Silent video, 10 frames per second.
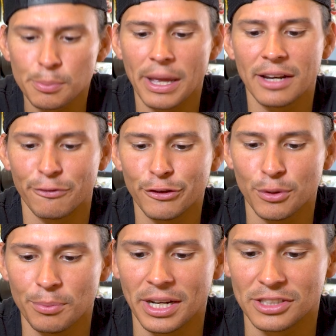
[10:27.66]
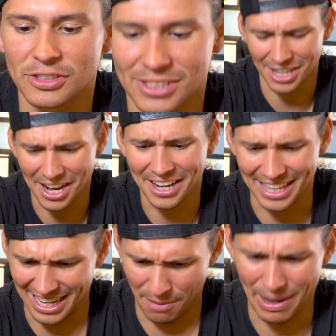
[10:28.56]
spend a few minutes
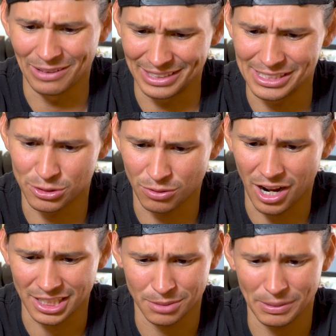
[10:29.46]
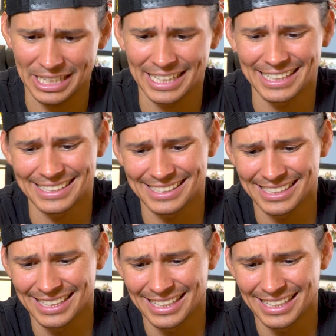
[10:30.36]
talking about these rocks because